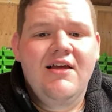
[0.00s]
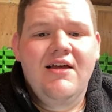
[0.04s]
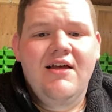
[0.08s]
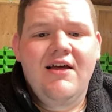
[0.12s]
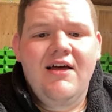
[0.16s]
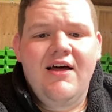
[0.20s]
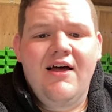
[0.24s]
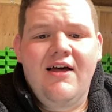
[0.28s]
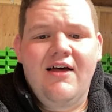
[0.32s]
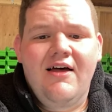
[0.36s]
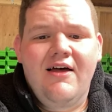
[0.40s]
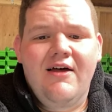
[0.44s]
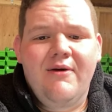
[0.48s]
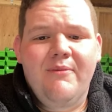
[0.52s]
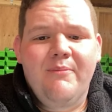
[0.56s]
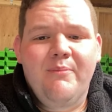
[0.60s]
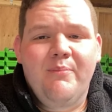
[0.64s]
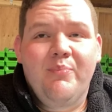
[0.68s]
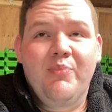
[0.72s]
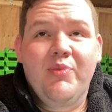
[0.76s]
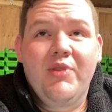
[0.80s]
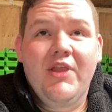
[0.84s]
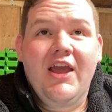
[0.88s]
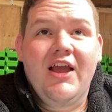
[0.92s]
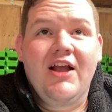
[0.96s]

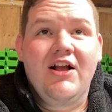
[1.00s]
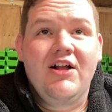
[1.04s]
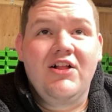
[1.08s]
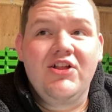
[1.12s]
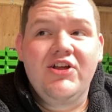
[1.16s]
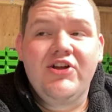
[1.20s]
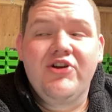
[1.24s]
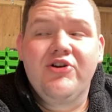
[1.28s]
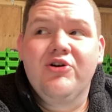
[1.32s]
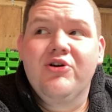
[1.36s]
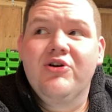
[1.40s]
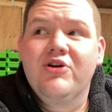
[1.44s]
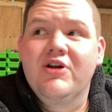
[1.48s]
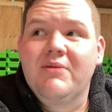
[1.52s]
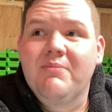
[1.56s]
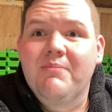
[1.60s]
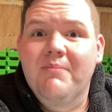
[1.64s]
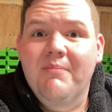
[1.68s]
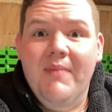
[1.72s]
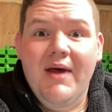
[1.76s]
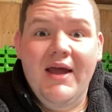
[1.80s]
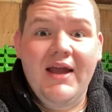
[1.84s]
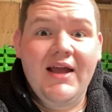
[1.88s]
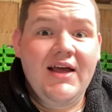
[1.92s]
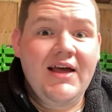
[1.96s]
and glitter and
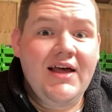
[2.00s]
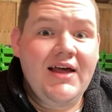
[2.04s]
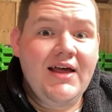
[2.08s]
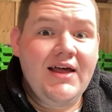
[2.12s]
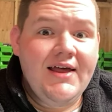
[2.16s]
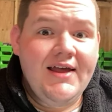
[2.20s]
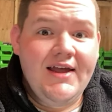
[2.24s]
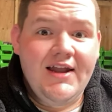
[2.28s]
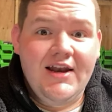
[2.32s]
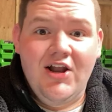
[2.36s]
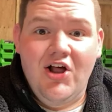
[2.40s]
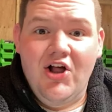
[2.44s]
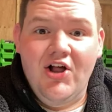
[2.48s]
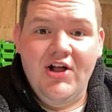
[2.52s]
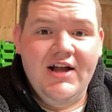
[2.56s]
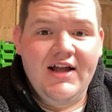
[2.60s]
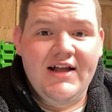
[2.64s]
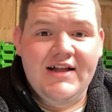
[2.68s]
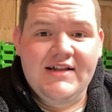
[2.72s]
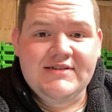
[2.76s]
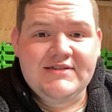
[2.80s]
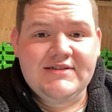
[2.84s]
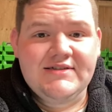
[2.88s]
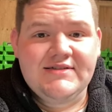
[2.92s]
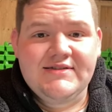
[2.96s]
mica and all
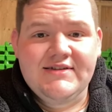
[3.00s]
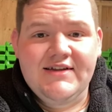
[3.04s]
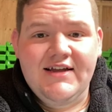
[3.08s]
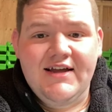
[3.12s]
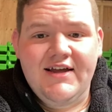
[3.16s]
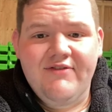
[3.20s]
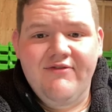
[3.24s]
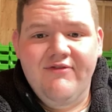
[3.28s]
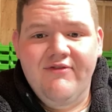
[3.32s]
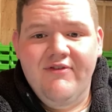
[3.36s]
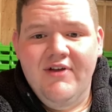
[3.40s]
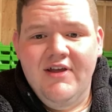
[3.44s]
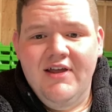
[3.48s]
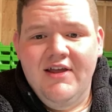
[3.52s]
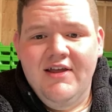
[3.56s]
kinds of stuff.